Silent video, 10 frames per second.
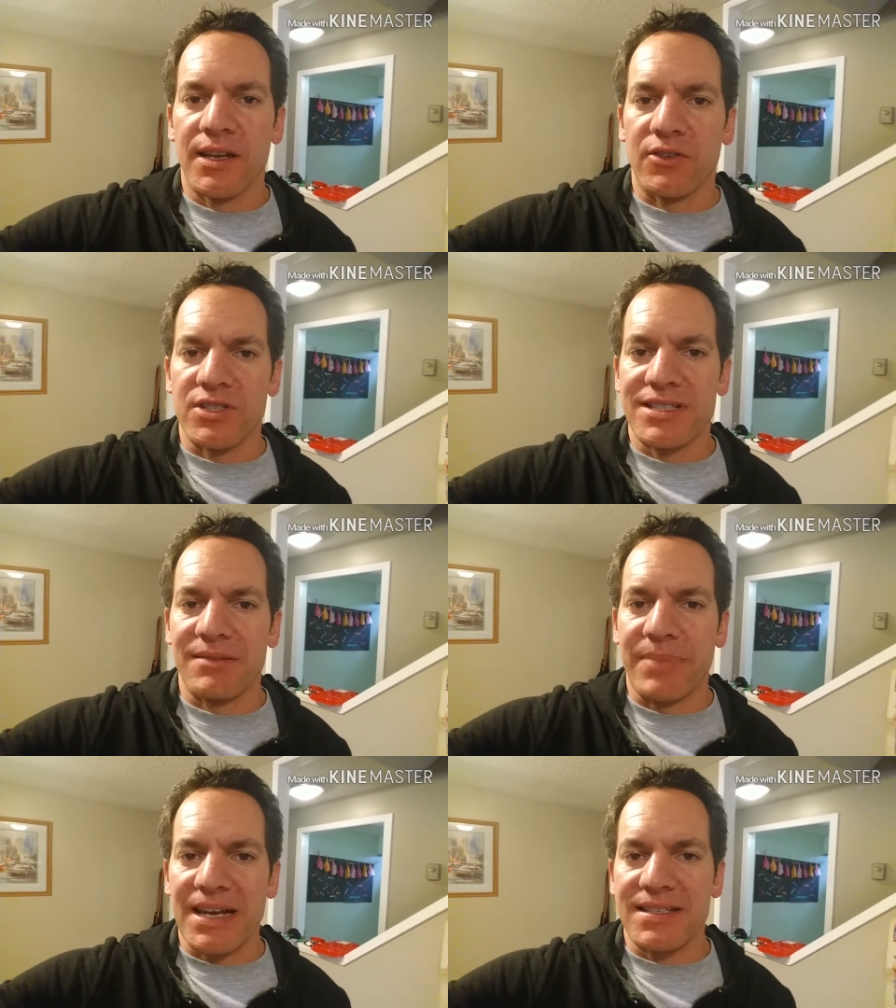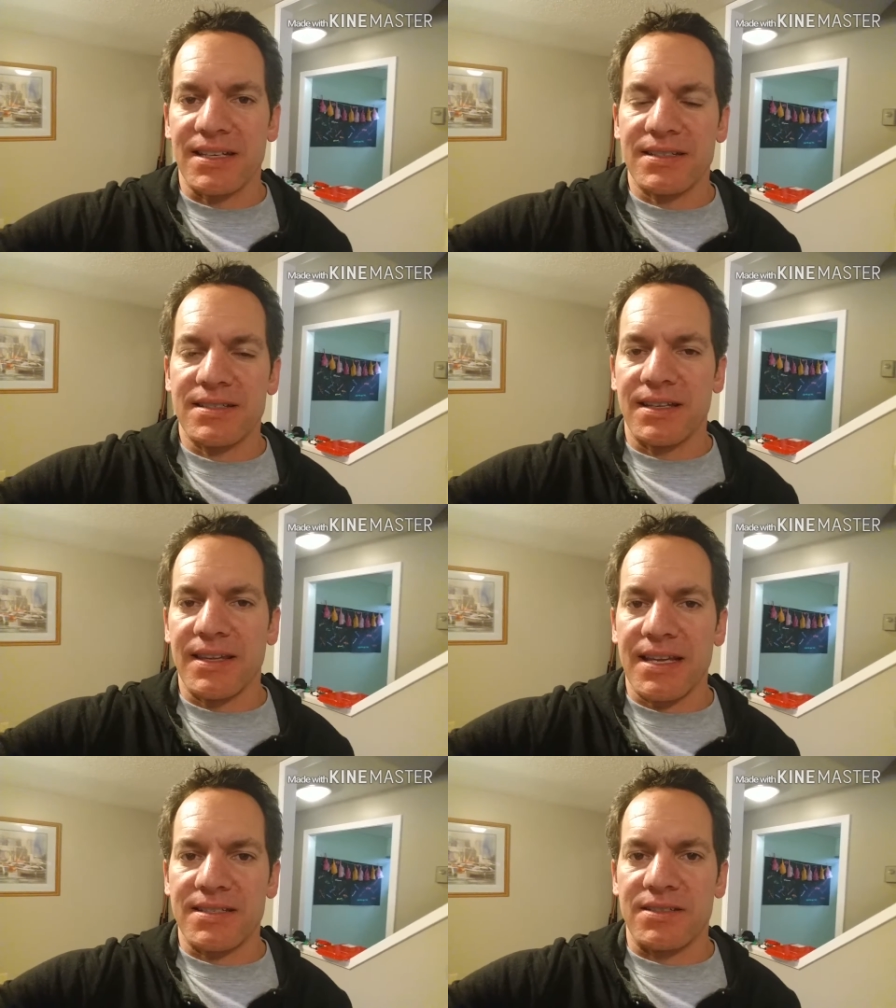you know, just the basics? And
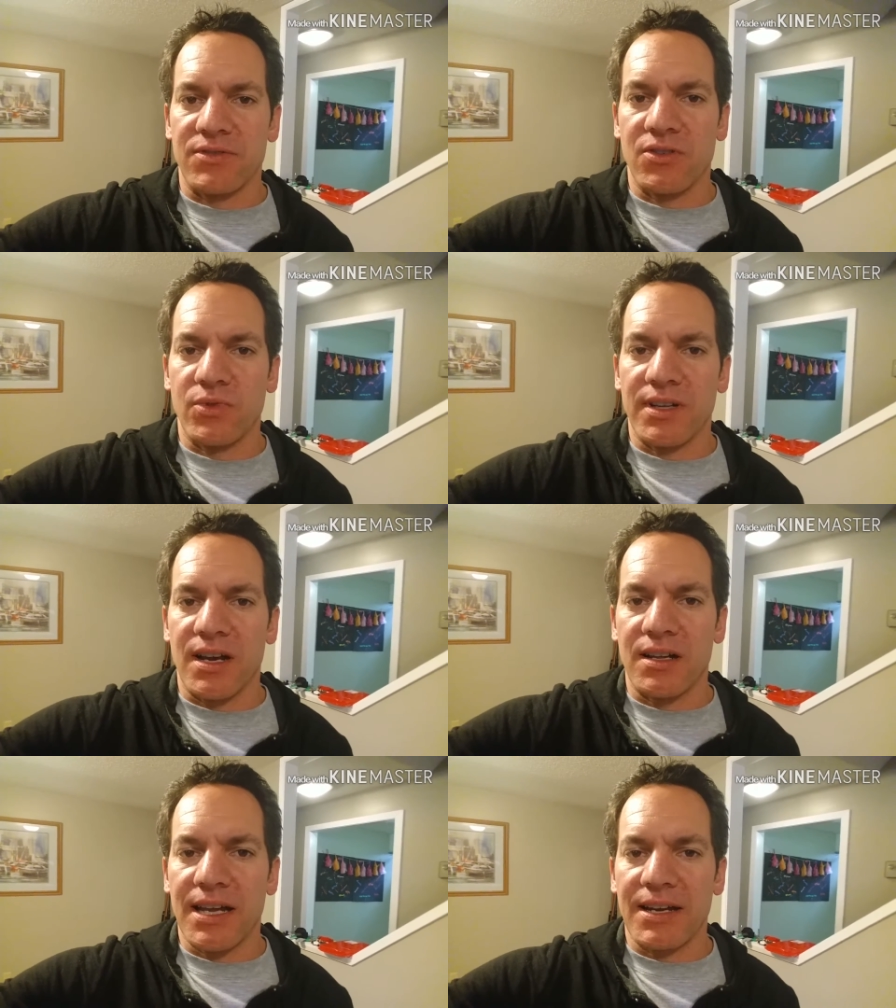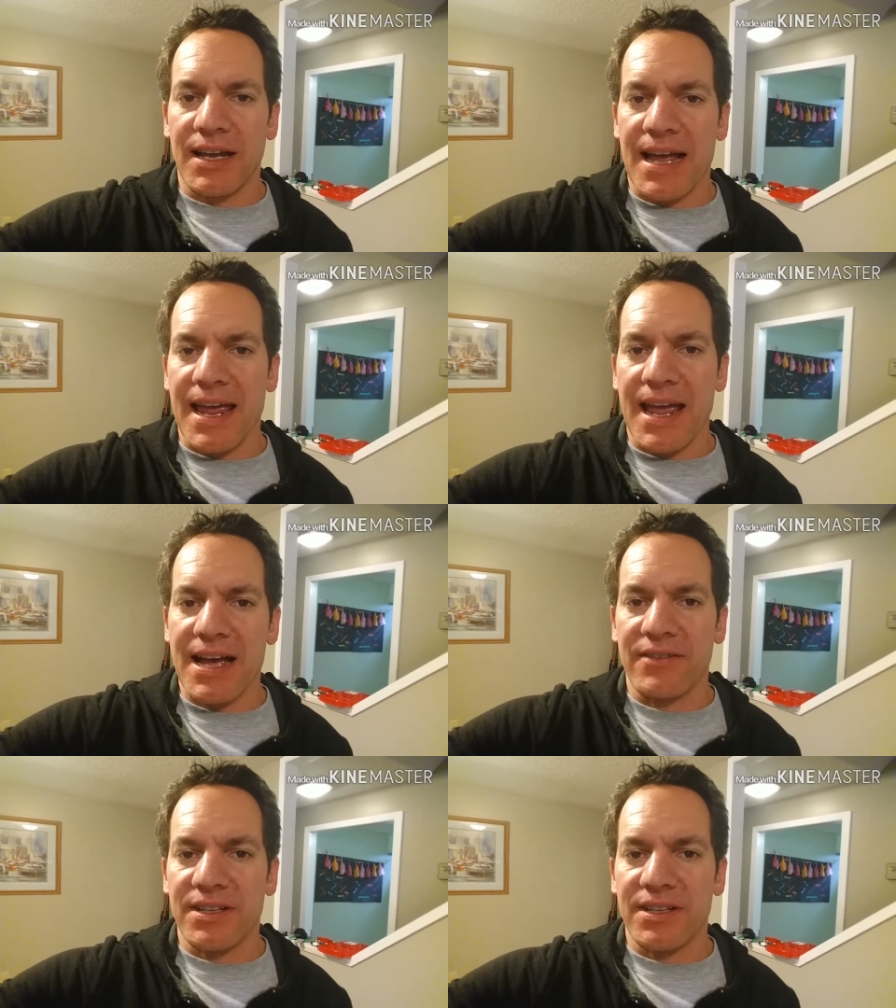that's, you know, really all I, I have.